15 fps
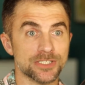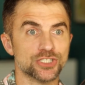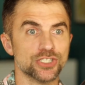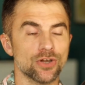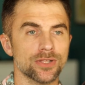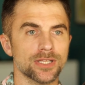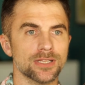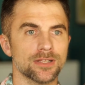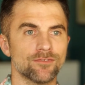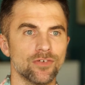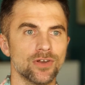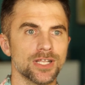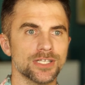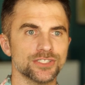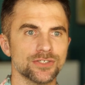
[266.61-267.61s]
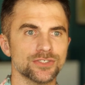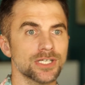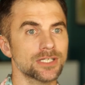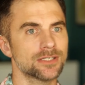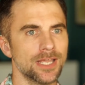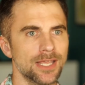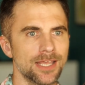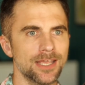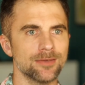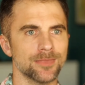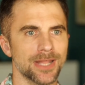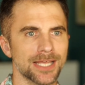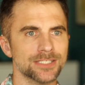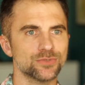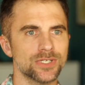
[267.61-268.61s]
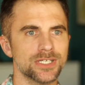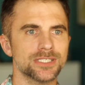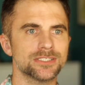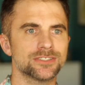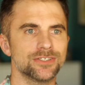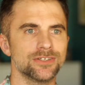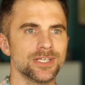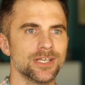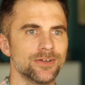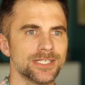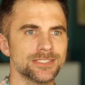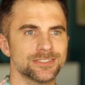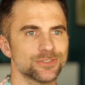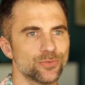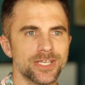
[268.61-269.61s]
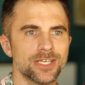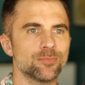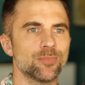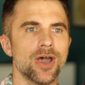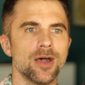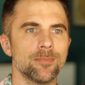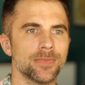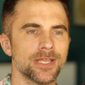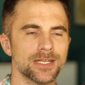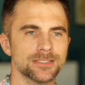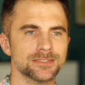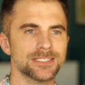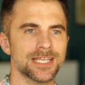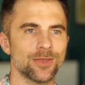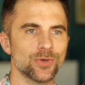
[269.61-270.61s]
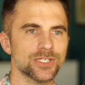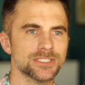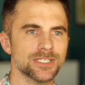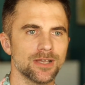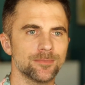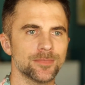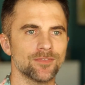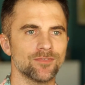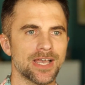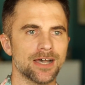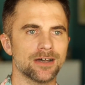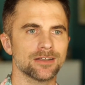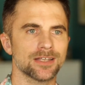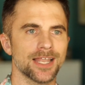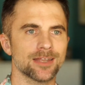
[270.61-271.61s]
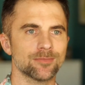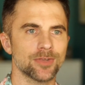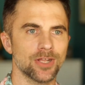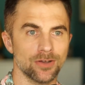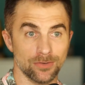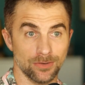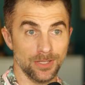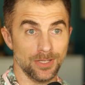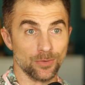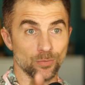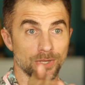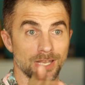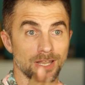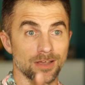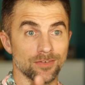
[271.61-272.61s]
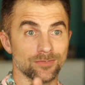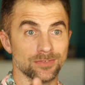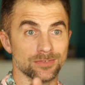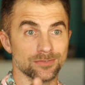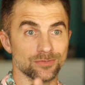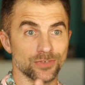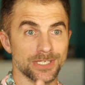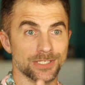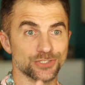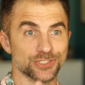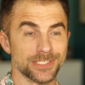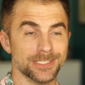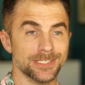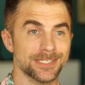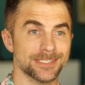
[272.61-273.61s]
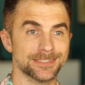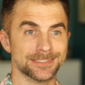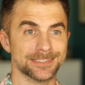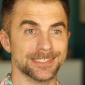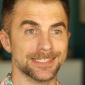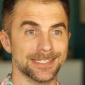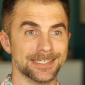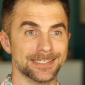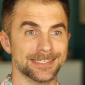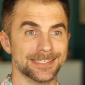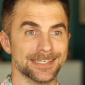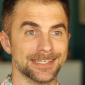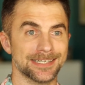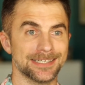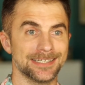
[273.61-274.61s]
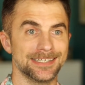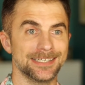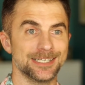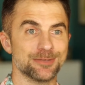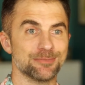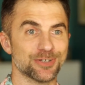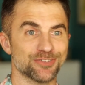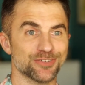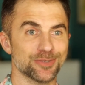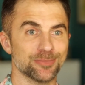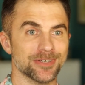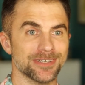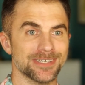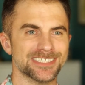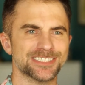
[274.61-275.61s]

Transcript: It showed it in the footage. I was like, damn, that's where his studio is? So we could pop in and say what's up to Val and let him know we love Real Genius and MacGruber.